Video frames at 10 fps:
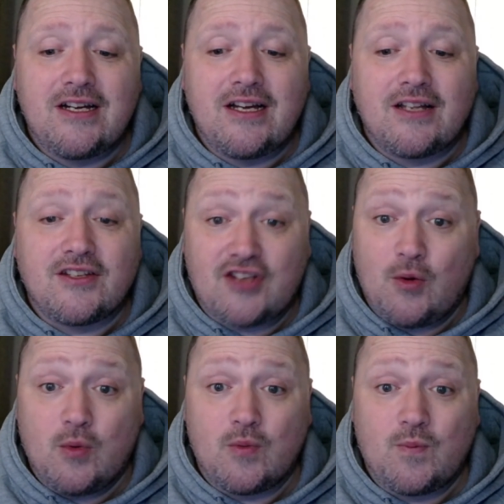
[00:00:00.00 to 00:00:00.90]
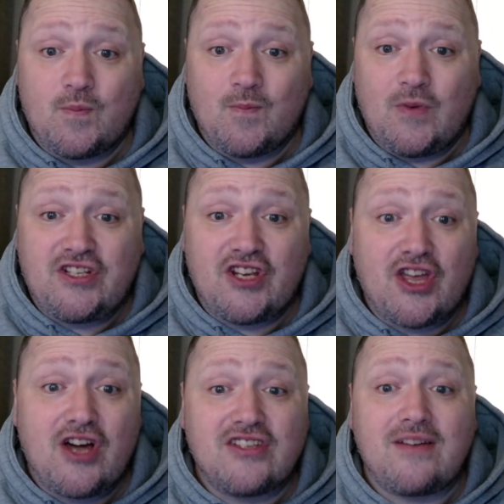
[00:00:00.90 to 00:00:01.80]
So, what's your
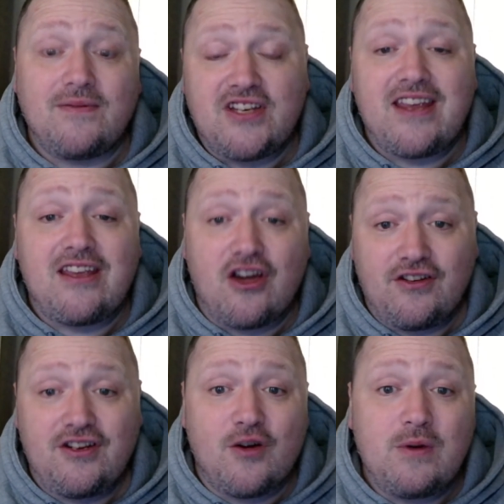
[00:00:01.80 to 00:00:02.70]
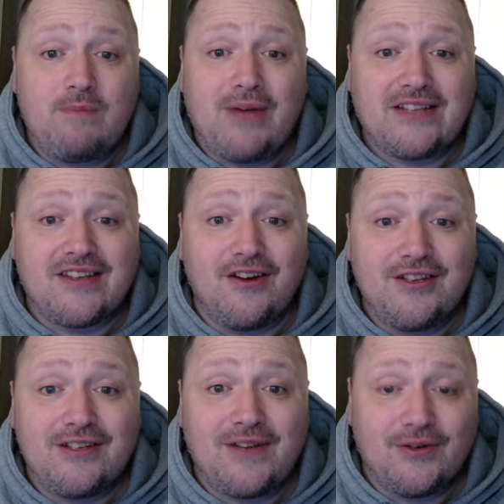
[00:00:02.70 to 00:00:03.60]
thoughts on Jake Connor going back to
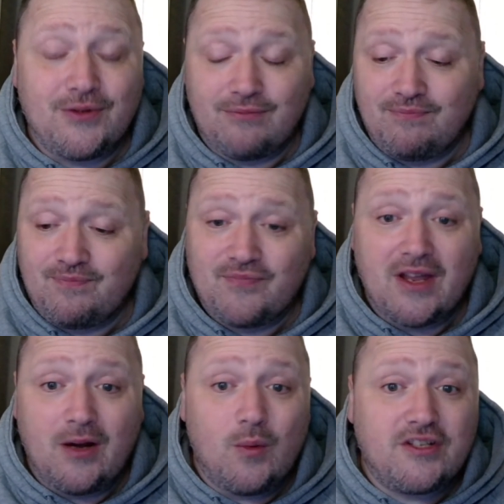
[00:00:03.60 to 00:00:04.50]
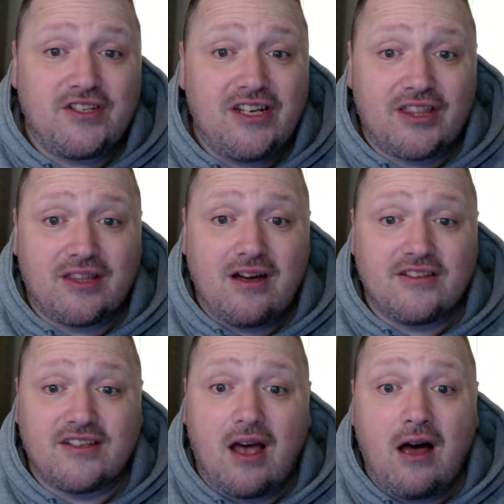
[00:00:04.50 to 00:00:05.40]
Huddersfield? What are your thoughts
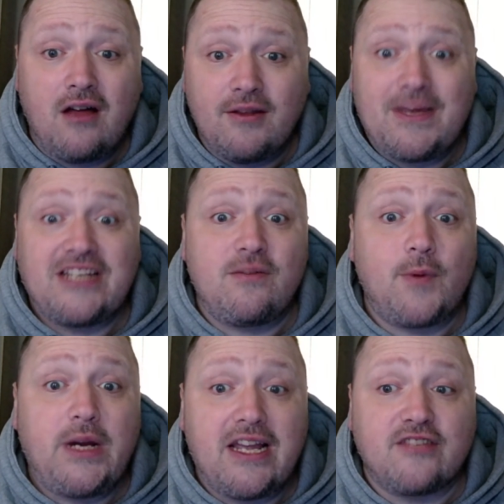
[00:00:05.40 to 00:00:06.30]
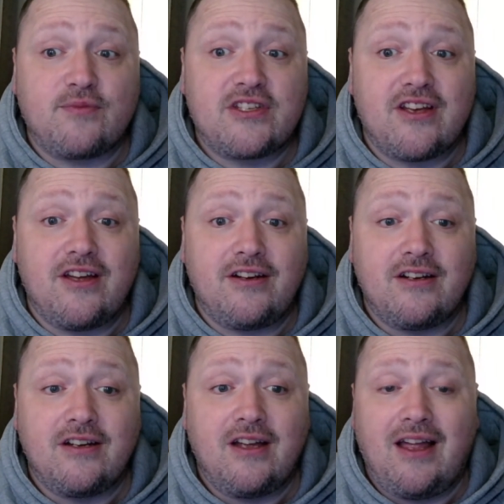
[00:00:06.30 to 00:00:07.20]
on the Magic Weekend's return?
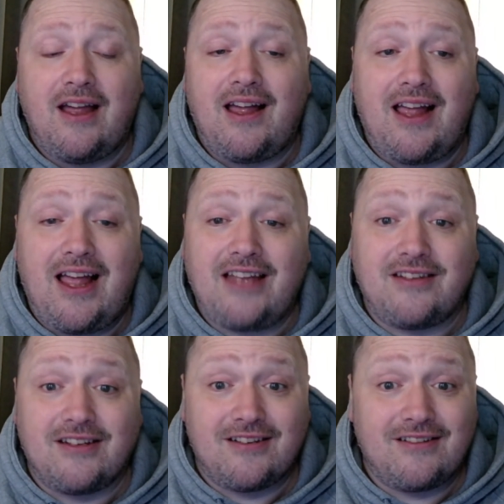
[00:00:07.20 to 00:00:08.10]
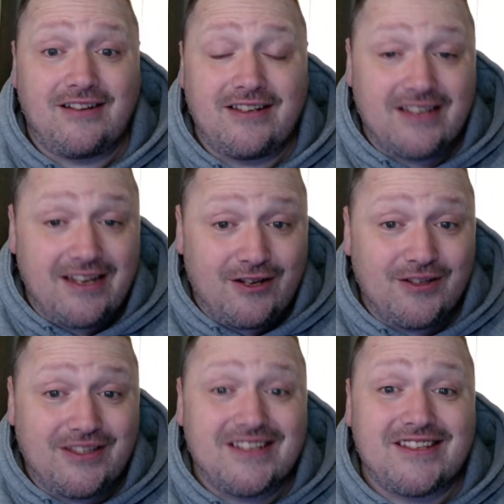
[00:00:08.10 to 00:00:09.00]
And is it good
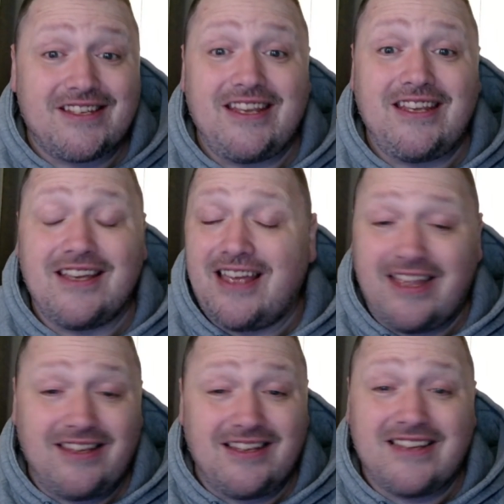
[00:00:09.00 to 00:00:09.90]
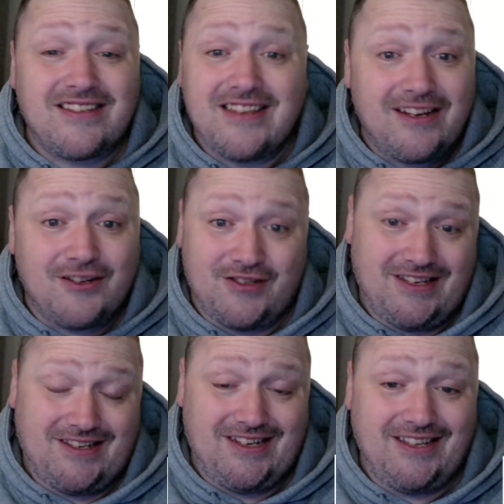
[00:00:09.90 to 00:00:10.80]
to see, isn't it good to
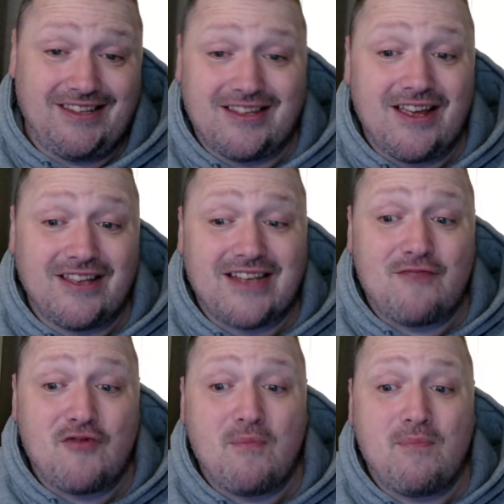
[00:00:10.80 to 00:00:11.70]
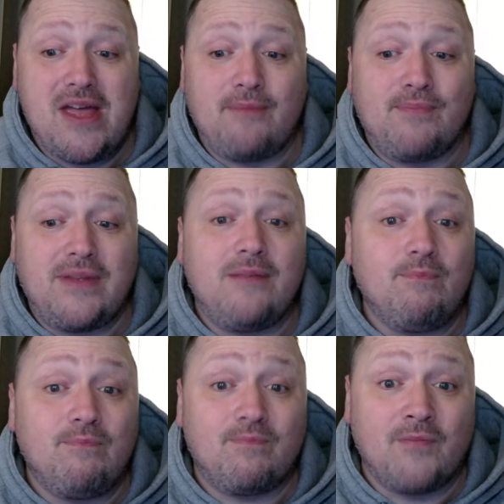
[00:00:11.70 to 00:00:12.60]
see Tyrone May being
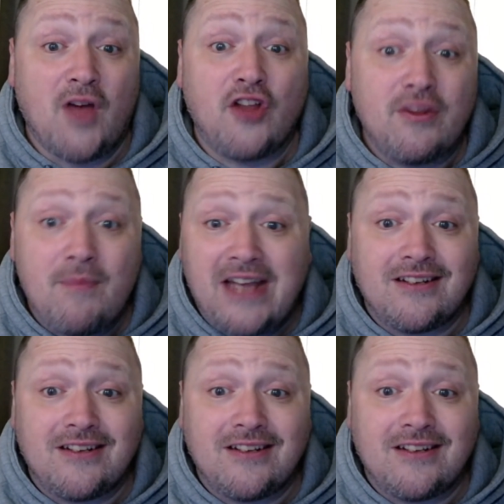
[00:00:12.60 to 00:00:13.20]
on the mend?